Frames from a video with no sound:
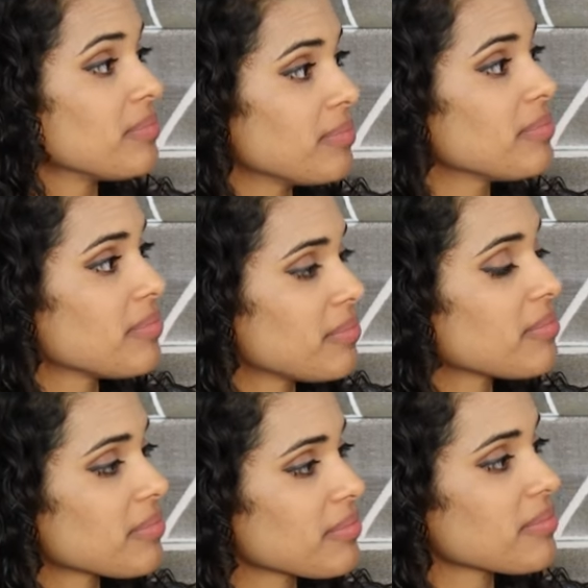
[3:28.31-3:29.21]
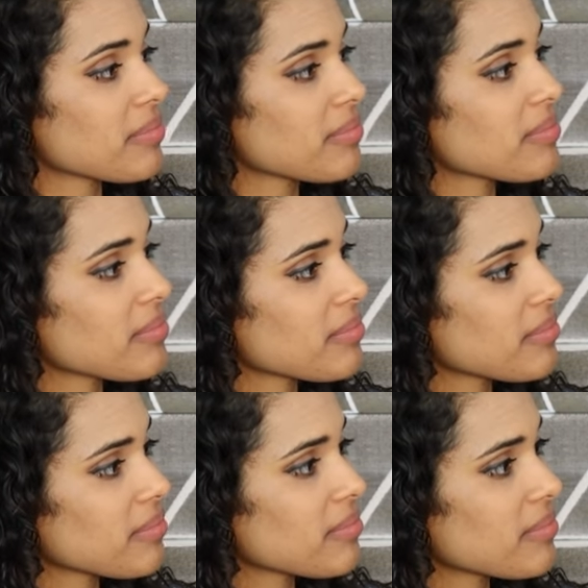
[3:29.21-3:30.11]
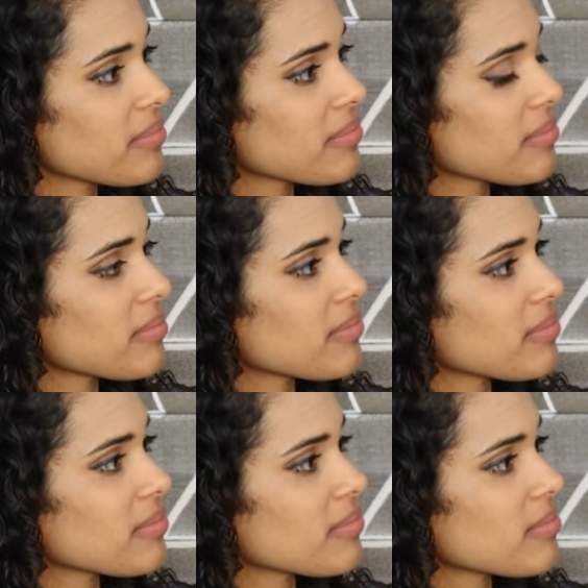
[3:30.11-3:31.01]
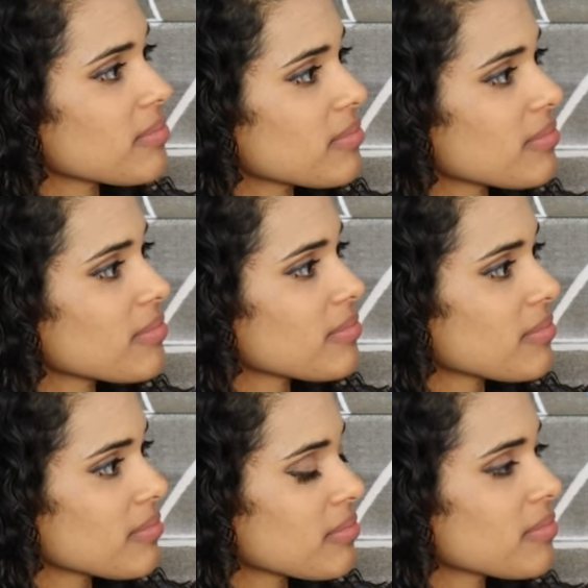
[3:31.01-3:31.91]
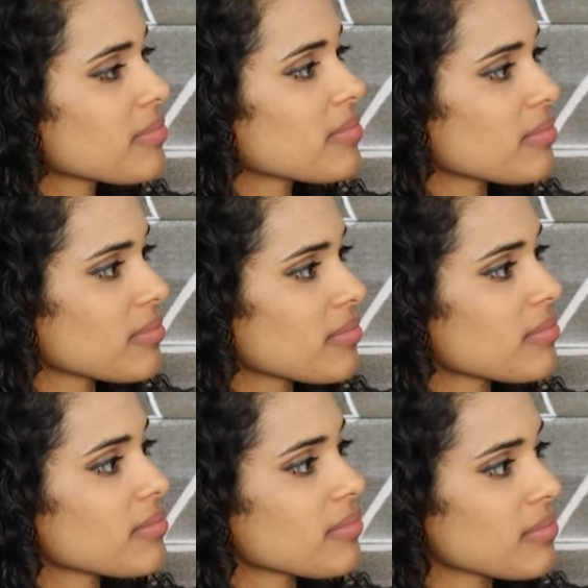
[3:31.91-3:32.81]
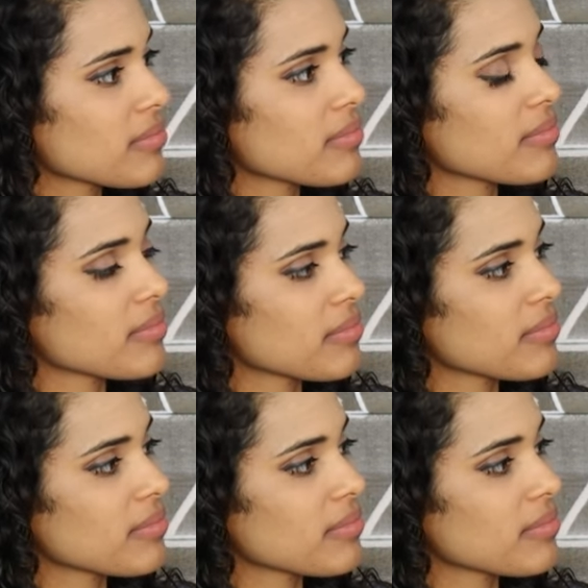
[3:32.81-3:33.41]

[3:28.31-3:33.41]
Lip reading: This person isn't speaking.